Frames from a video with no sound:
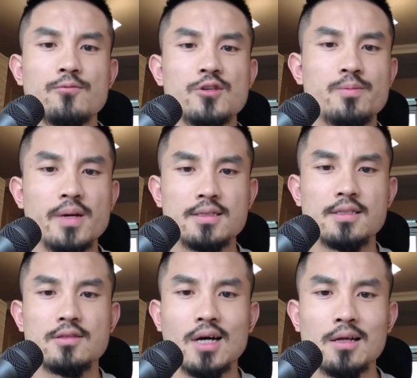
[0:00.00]
which
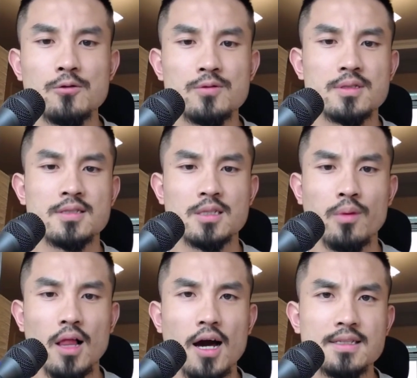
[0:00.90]
basically dilutes the
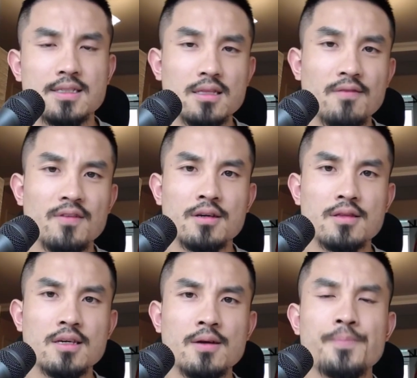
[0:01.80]
supply
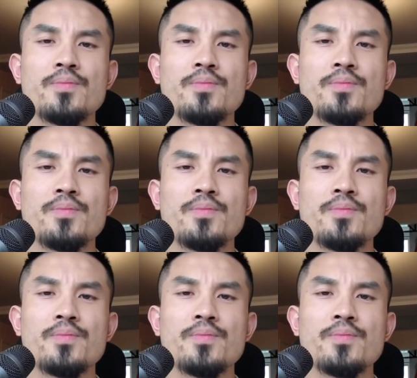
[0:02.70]
significantly.